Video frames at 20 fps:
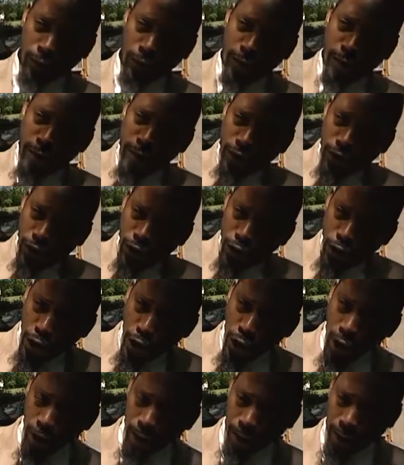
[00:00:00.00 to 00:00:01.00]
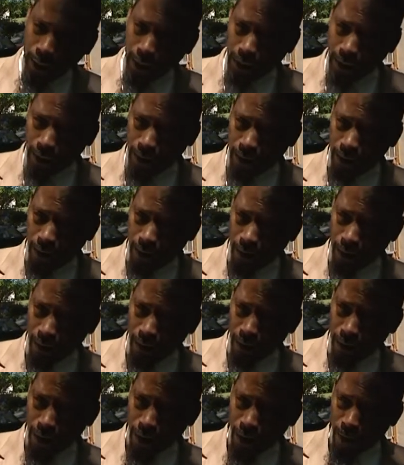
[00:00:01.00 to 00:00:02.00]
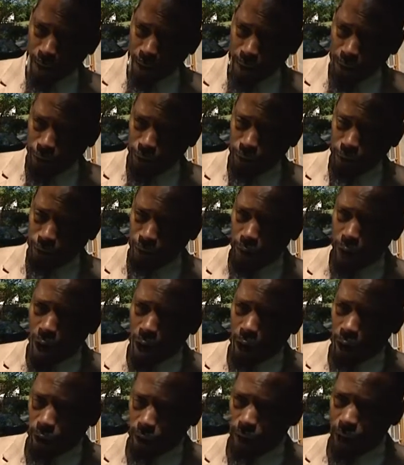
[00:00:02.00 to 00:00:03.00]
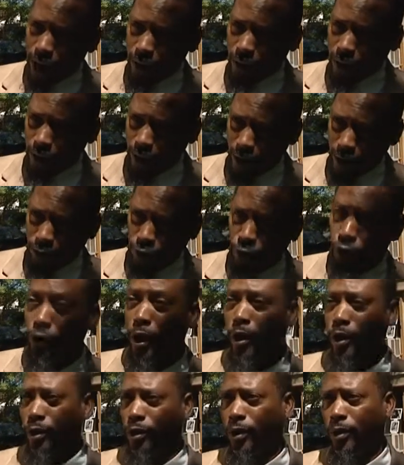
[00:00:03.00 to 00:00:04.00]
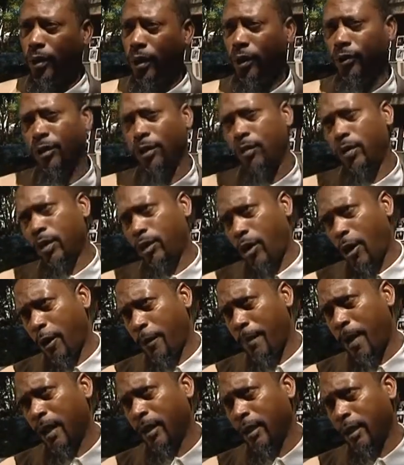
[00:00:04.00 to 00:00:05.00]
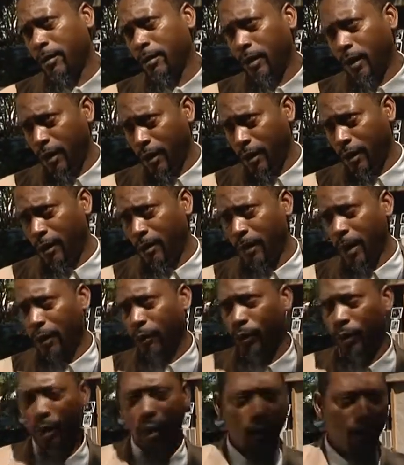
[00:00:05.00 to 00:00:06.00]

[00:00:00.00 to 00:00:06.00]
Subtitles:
from Eastern European, Muslims from all around the country started doing this, and we'll talk about them as we go